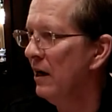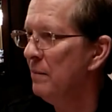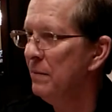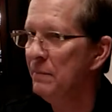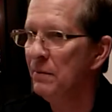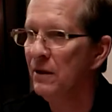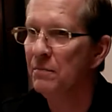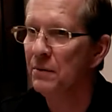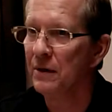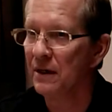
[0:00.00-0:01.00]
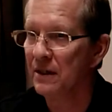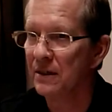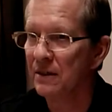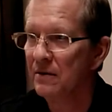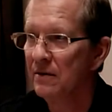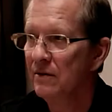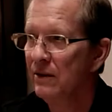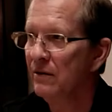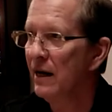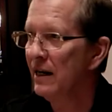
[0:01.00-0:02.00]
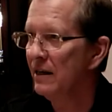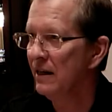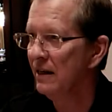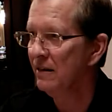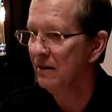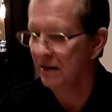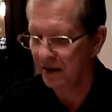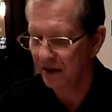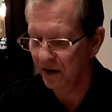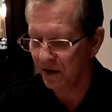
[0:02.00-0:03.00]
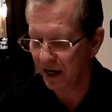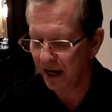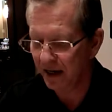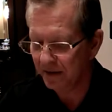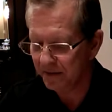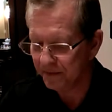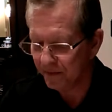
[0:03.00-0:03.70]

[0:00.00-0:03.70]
All people are Buddhists, theoretically. Okay?